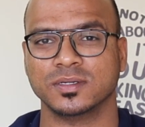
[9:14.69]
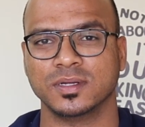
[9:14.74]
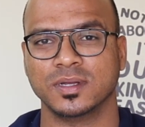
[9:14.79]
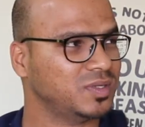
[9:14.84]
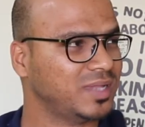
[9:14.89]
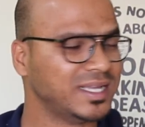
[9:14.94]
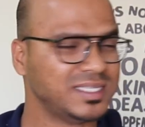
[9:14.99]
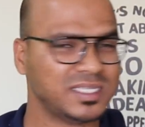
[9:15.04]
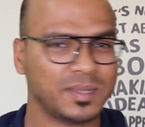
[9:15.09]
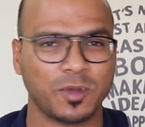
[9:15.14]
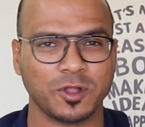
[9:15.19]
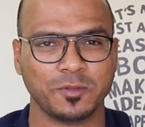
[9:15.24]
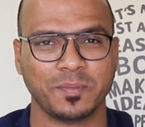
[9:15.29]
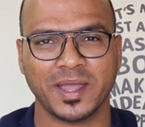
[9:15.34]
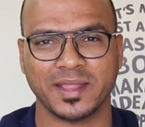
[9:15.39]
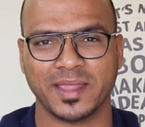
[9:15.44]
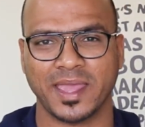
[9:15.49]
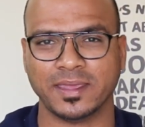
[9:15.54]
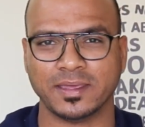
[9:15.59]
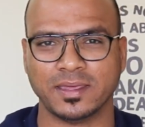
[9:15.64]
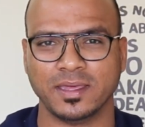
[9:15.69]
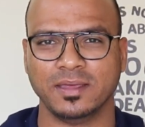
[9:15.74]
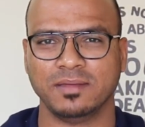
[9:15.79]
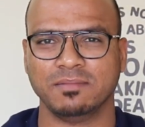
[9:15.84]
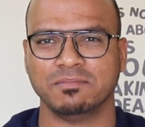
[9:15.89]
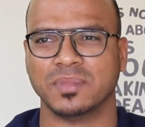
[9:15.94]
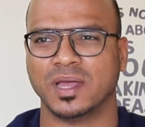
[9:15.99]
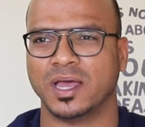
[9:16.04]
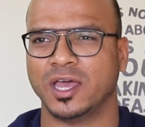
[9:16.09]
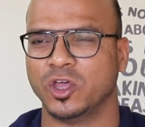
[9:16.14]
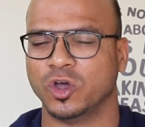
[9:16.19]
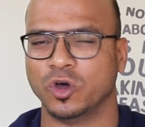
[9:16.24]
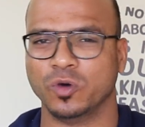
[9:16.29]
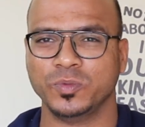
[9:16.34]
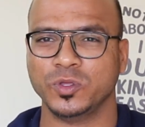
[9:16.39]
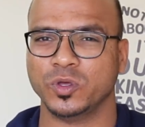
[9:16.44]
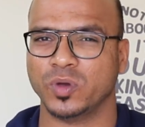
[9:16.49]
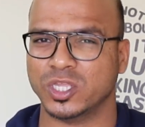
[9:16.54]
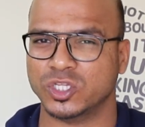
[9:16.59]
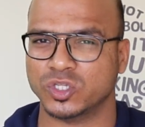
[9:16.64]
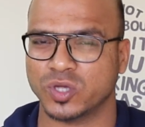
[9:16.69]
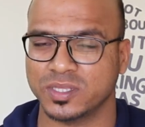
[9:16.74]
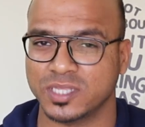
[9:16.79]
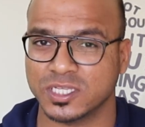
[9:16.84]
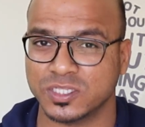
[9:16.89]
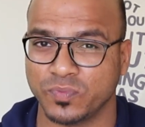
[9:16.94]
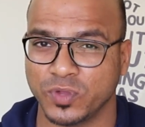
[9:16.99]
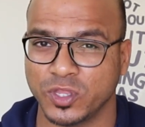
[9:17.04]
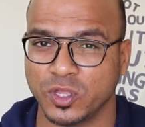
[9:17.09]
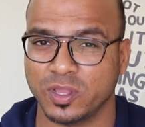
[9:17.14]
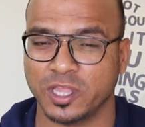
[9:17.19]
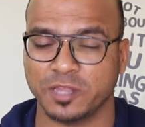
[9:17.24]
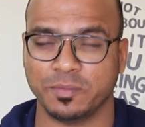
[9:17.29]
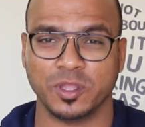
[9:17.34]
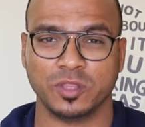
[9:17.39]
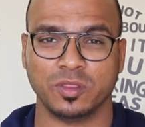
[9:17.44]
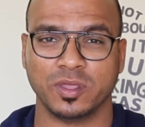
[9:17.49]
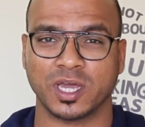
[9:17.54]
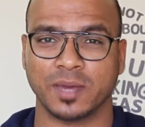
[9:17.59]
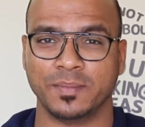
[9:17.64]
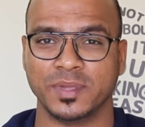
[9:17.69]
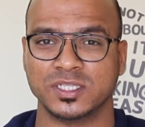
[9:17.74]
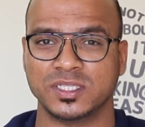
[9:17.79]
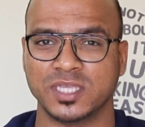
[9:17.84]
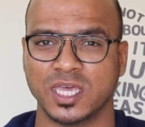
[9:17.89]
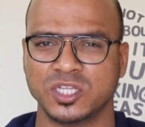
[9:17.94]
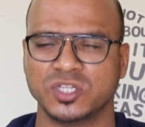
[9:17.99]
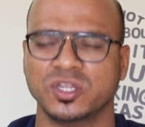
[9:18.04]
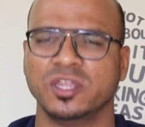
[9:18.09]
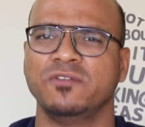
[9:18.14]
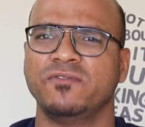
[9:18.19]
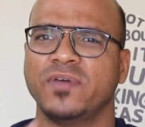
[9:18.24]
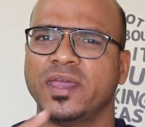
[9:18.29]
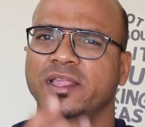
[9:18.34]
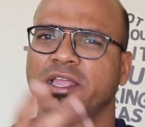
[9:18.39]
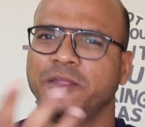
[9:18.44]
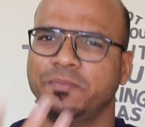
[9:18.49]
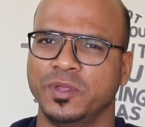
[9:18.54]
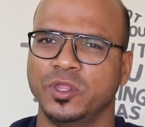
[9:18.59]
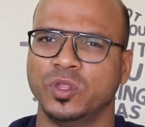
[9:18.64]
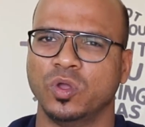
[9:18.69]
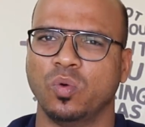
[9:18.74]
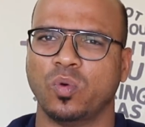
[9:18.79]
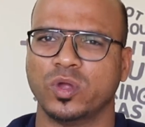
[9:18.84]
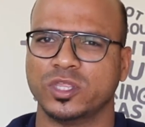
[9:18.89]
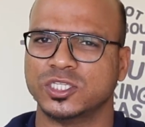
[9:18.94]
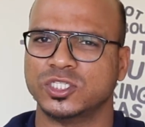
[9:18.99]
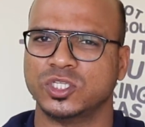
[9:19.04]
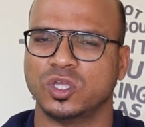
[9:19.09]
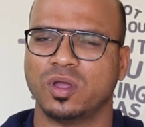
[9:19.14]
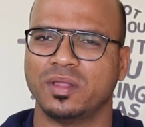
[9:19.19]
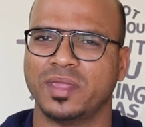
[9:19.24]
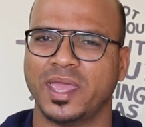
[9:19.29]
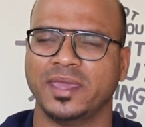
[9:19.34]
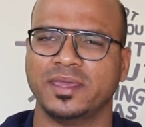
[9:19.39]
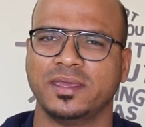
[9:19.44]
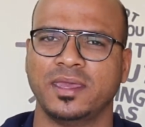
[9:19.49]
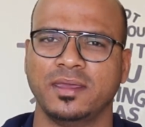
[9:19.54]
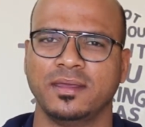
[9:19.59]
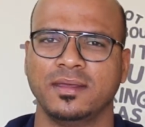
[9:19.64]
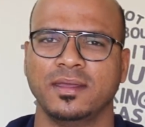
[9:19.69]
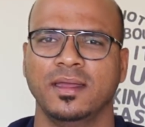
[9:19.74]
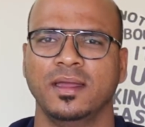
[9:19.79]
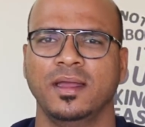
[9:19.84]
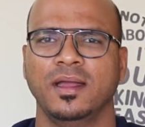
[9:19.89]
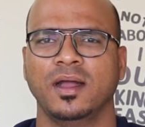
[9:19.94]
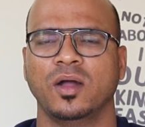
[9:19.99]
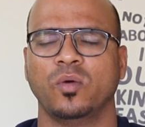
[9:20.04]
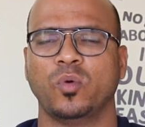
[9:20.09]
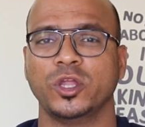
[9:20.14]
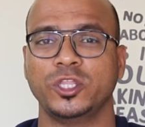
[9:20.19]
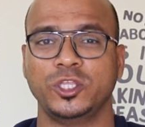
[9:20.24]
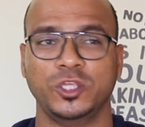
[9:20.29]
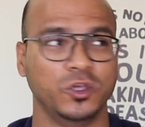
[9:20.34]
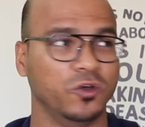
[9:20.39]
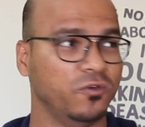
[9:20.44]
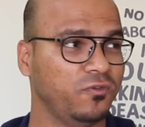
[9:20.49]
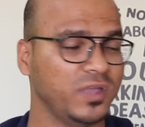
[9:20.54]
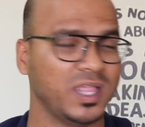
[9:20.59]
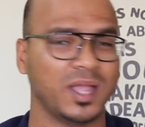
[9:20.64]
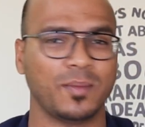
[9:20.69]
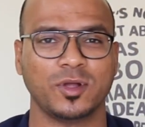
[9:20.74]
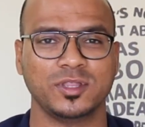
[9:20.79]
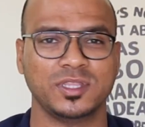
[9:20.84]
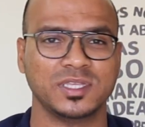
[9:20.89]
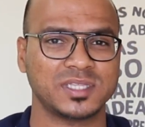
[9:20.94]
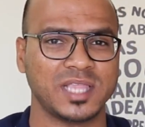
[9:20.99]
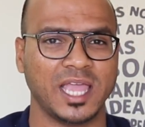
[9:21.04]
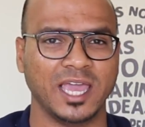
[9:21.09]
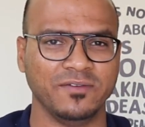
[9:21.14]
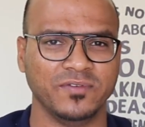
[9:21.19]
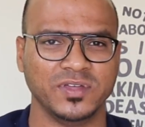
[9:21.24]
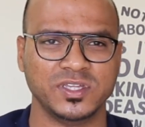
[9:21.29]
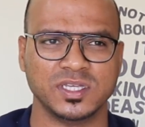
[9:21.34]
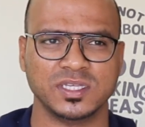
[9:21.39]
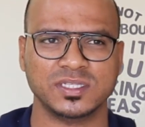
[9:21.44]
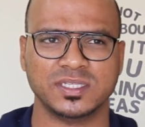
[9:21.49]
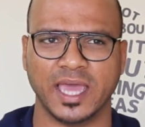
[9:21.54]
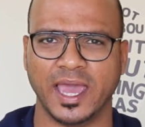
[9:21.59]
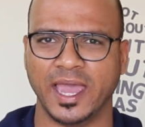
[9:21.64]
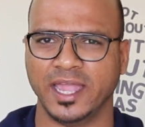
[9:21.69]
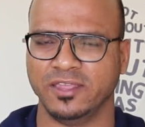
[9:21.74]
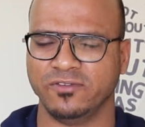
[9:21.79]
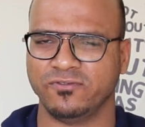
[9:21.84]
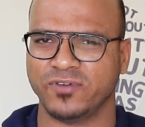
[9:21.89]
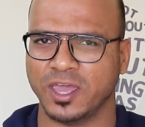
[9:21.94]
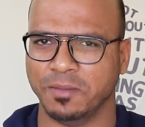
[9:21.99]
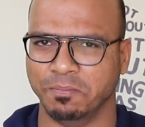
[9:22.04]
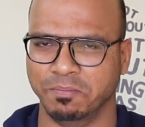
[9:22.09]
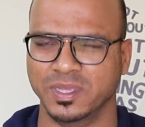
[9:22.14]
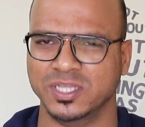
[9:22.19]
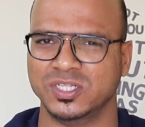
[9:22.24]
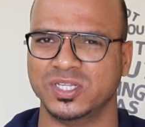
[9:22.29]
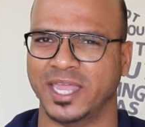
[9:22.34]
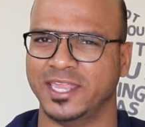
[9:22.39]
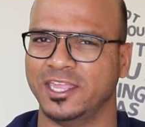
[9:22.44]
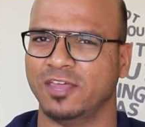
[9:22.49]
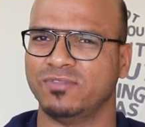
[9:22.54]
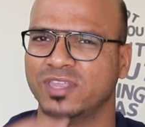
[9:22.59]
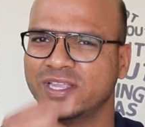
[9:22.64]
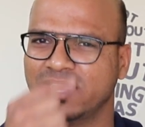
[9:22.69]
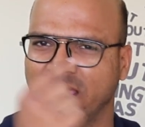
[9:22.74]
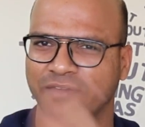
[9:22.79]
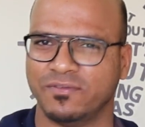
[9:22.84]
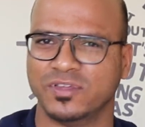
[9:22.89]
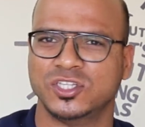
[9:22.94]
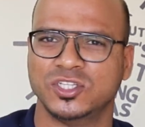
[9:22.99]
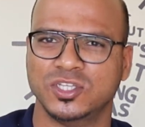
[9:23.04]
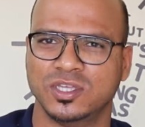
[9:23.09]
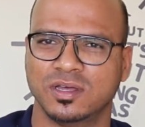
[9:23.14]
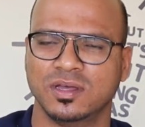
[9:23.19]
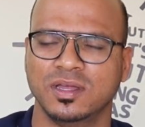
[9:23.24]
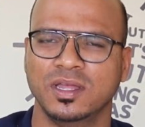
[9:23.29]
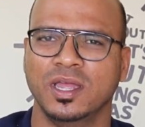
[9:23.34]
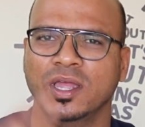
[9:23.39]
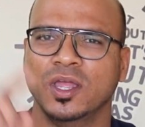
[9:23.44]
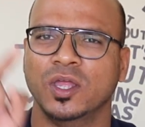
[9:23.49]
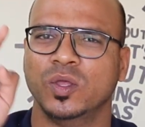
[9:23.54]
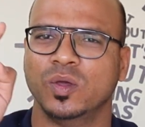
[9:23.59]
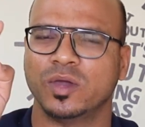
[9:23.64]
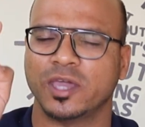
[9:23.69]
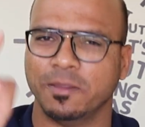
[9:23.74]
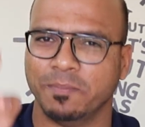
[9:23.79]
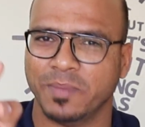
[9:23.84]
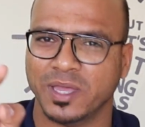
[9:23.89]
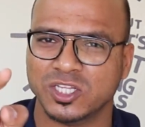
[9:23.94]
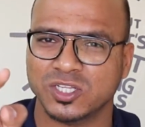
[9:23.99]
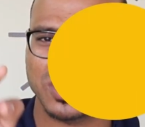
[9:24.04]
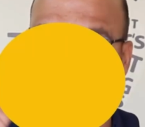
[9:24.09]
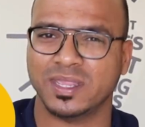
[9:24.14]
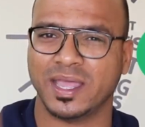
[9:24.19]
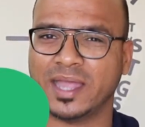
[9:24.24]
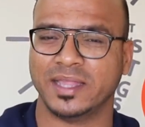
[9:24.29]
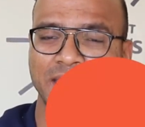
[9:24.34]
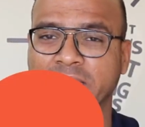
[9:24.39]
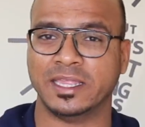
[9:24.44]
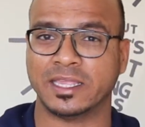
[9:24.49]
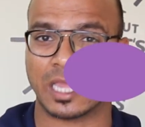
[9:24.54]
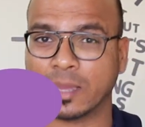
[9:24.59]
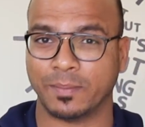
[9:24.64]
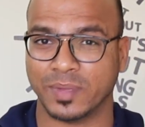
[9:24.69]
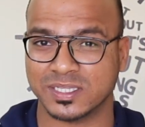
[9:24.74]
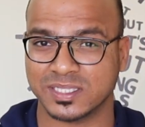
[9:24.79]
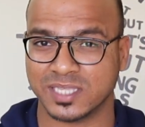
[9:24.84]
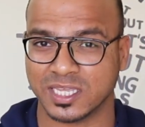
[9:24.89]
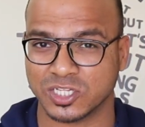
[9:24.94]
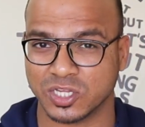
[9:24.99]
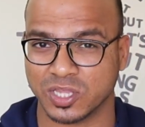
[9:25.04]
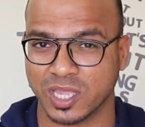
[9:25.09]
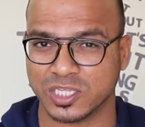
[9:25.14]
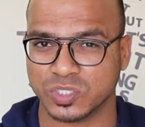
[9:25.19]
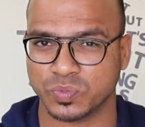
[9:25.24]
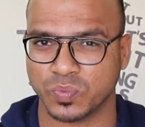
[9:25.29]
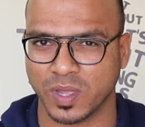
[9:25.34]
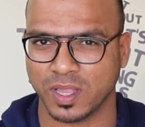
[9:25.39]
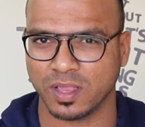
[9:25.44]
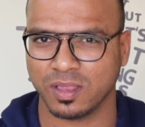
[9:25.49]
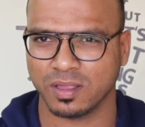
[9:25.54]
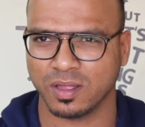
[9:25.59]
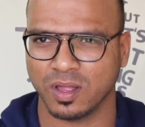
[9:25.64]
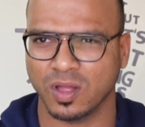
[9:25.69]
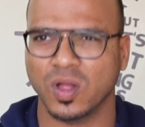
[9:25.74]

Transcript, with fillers: So that's about my ranking. I hope you enjoyed this video. Let me in the comment section. In fact, let me know what is your ranking, what you feel about these languages. And if I missed any of the language here, you can mention that in comment section as well.